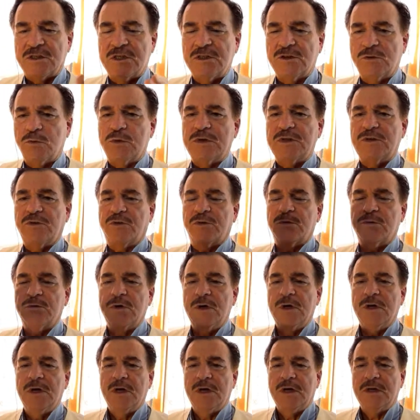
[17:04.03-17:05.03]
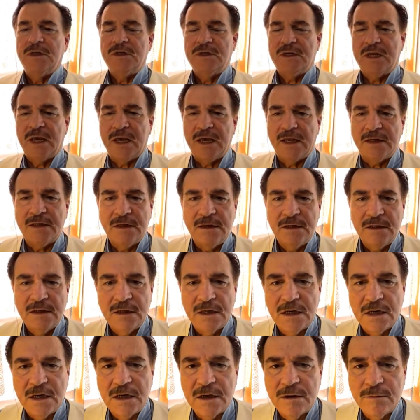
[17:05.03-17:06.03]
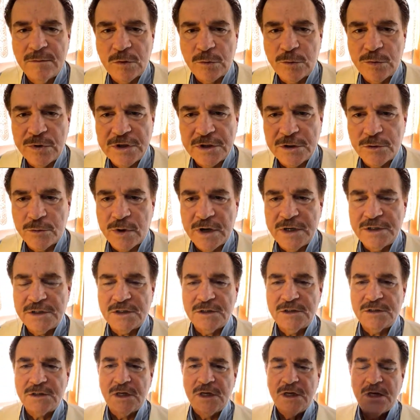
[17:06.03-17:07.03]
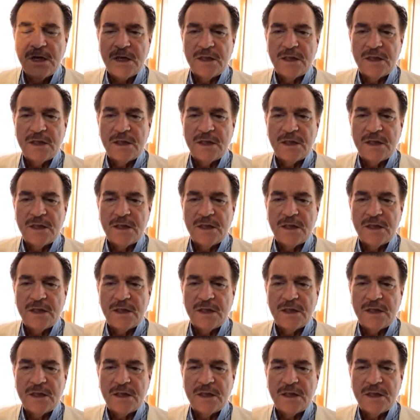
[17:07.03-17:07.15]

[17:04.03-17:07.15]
This went through 10 reiterations.